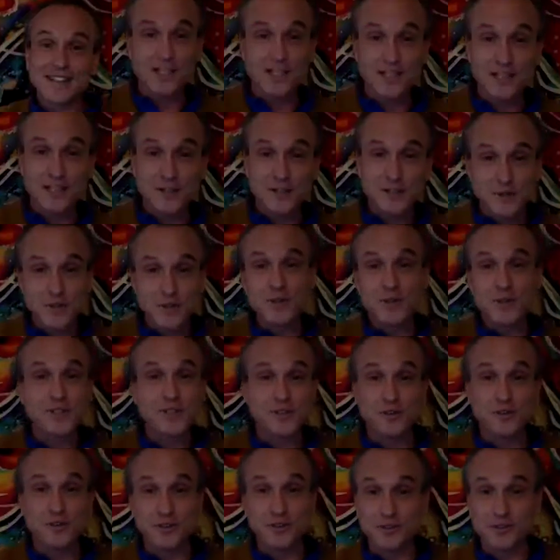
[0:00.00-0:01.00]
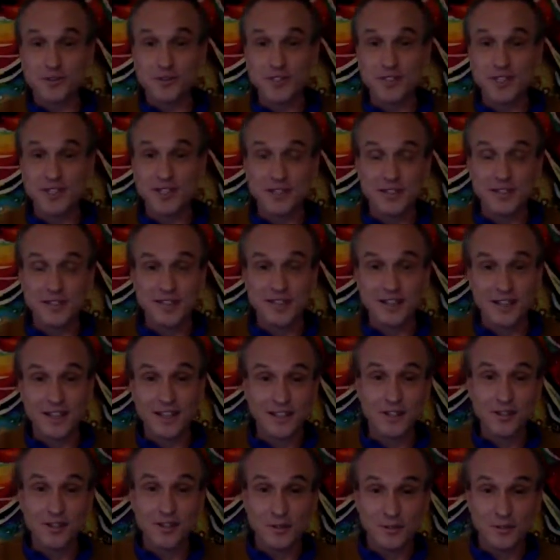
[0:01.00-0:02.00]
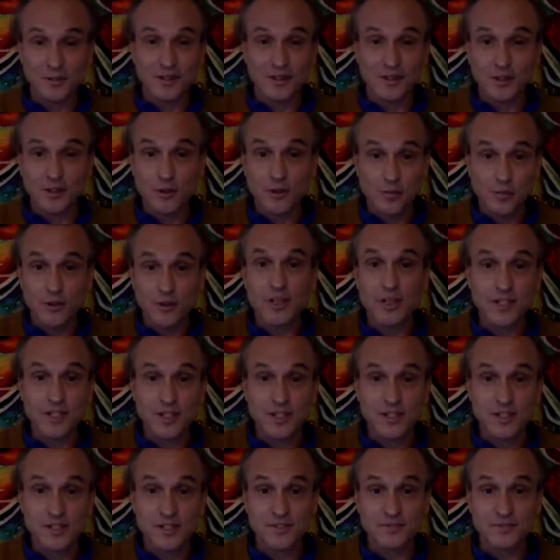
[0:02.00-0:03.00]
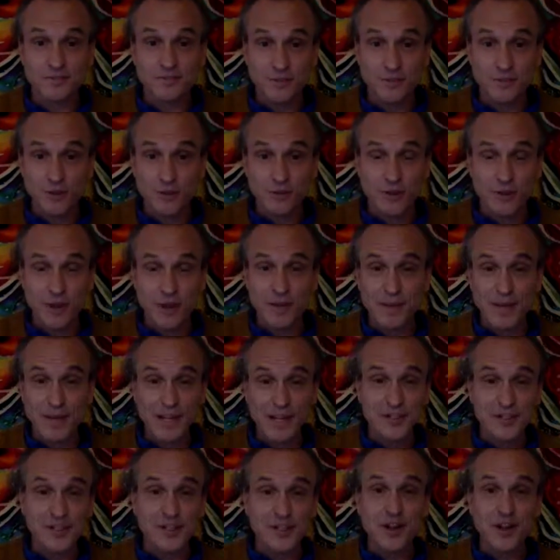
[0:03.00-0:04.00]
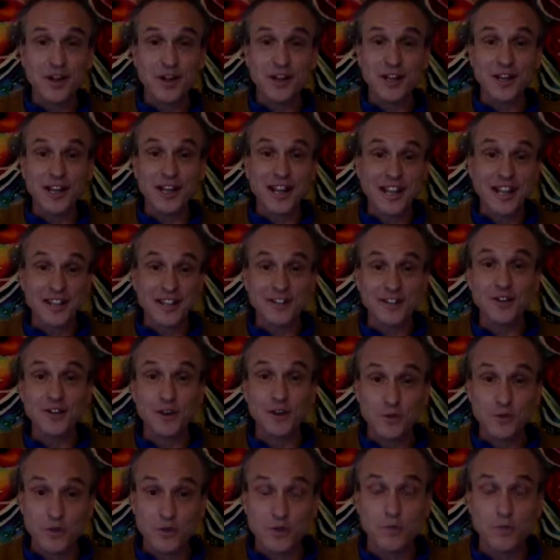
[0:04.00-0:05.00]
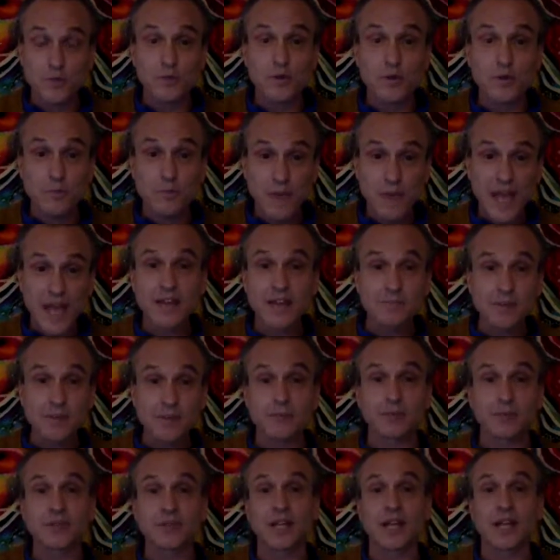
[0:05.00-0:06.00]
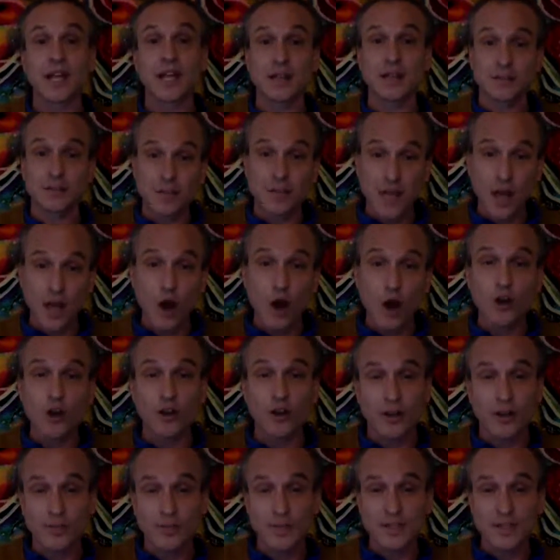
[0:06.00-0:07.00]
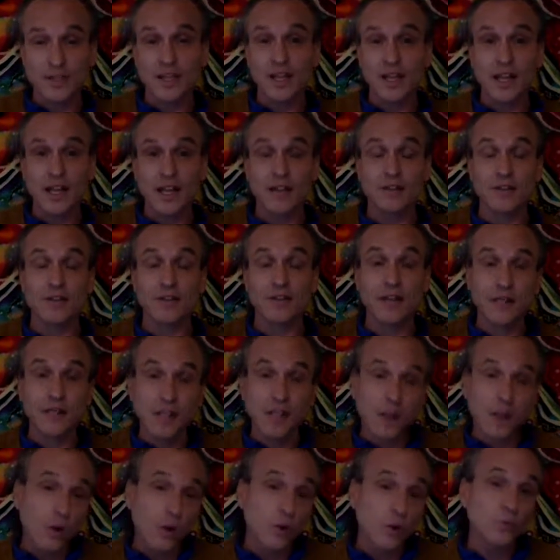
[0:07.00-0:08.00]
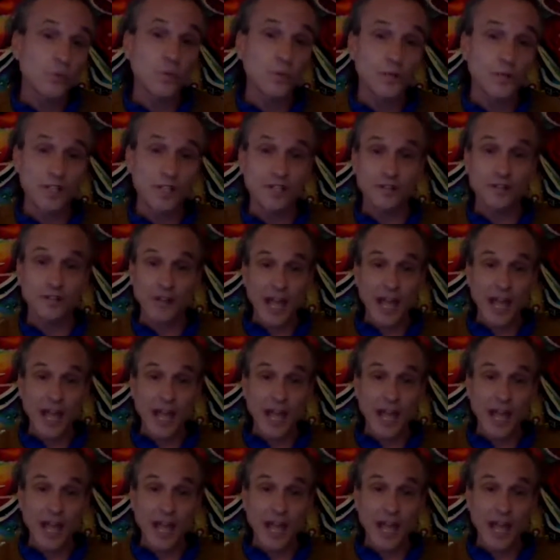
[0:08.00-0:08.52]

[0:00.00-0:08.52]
in these women's circles and these, you know, your apprentice program, I guess you call it. You know, you band people together, they all commit together, and they hold one another